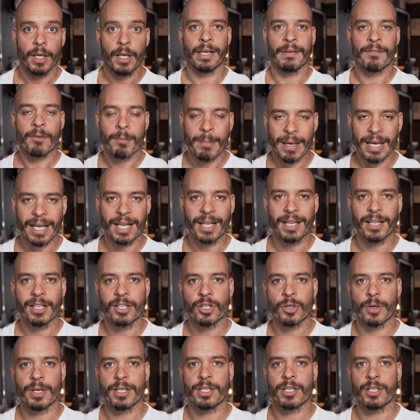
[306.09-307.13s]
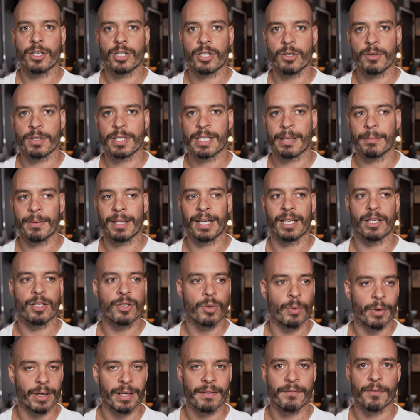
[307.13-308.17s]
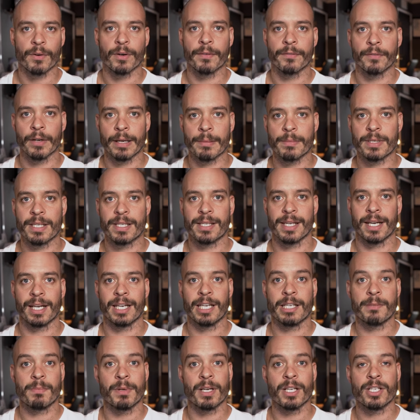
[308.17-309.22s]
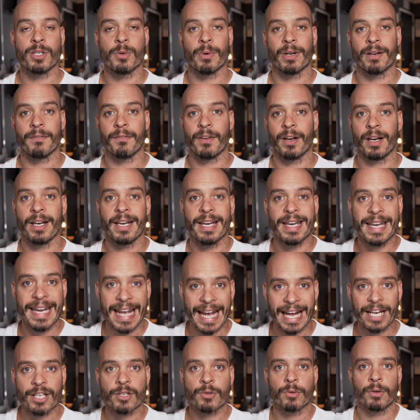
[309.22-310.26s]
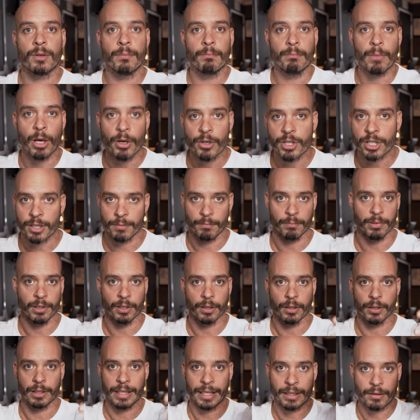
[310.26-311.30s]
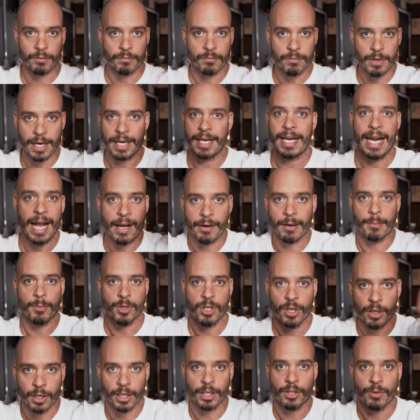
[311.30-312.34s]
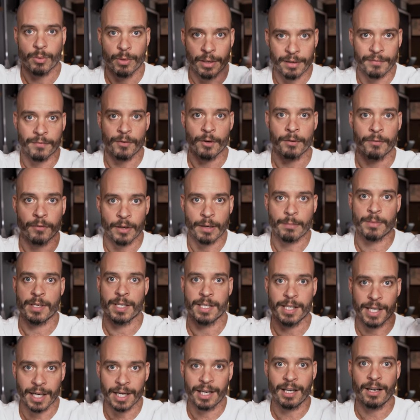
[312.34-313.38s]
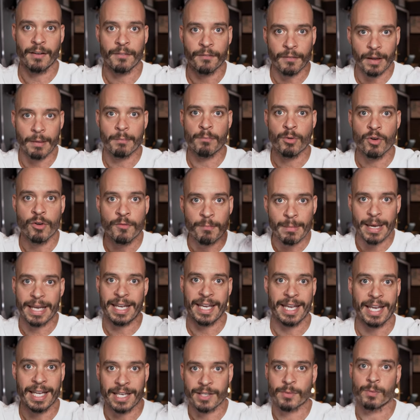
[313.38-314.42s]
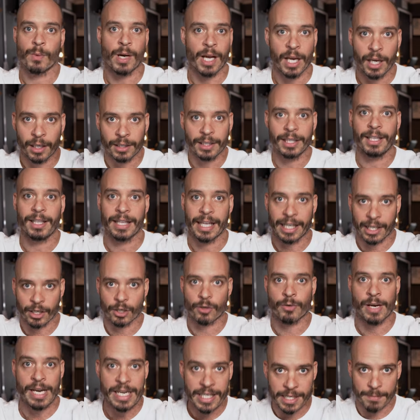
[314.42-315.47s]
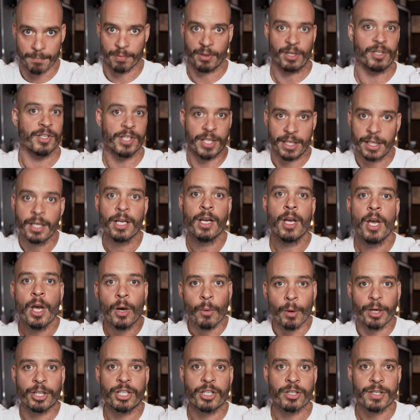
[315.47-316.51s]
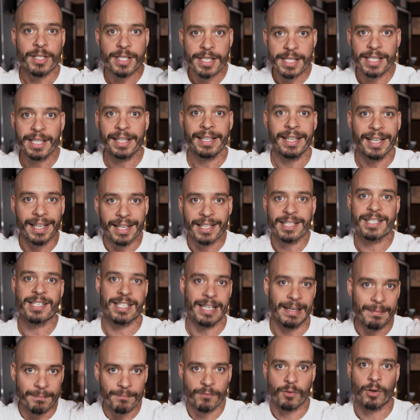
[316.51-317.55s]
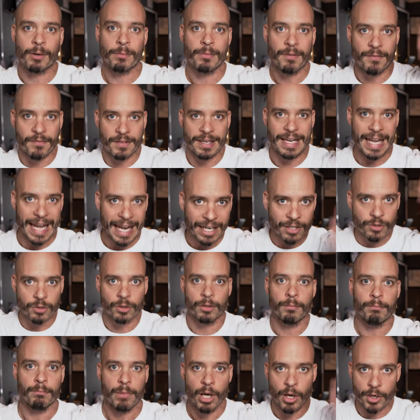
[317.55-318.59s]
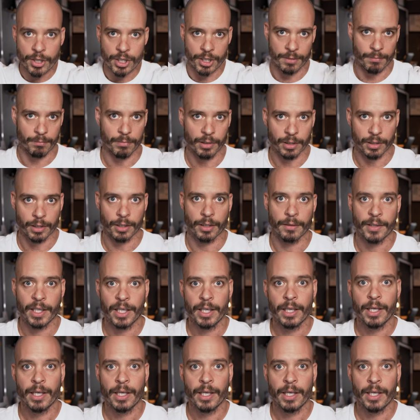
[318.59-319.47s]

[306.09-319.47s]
If you're making the choice to shoot something in 24 frames a second, it's because you want a very natural motion blur. Like right now, I'm shooting at 24 frames a second. If I move my hands wildly like a crazy person, what you're seeing is some form of natural motion blur.